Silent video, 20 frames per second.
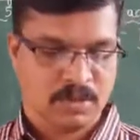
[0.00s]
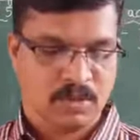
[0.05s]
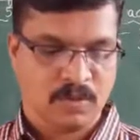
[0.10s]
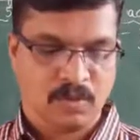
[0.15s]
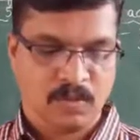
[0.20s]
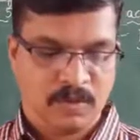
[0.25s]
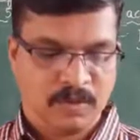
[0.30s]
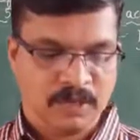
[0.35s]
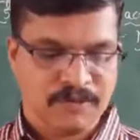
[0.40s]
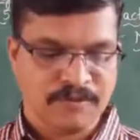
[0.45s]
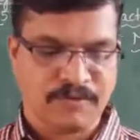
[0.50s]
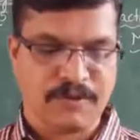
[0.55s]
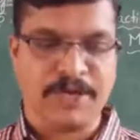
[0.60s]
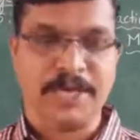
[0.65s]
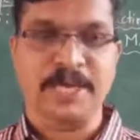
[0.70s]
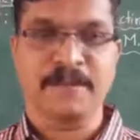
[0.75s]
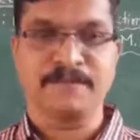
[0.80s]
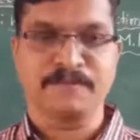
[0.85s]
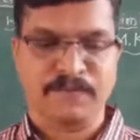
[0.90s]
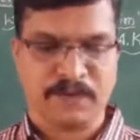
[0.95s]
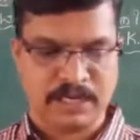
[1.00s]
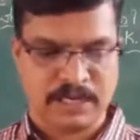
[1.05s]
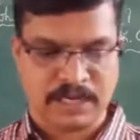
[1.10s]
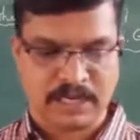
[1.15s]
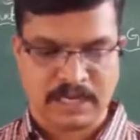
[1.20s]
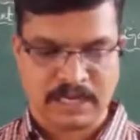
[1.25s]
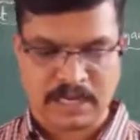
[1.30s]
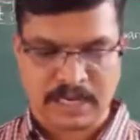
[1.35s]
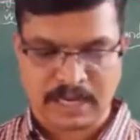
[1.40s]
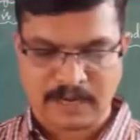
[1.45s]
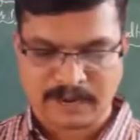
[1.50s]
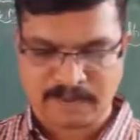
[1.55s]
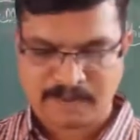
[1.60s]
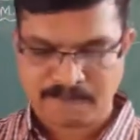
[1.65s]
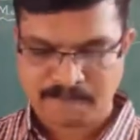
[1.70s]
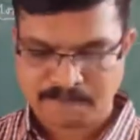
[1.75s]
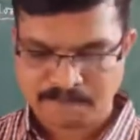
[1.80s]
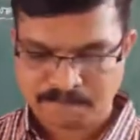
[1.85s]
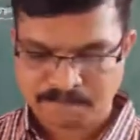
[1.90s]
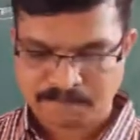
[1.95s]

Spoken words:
won freedom for India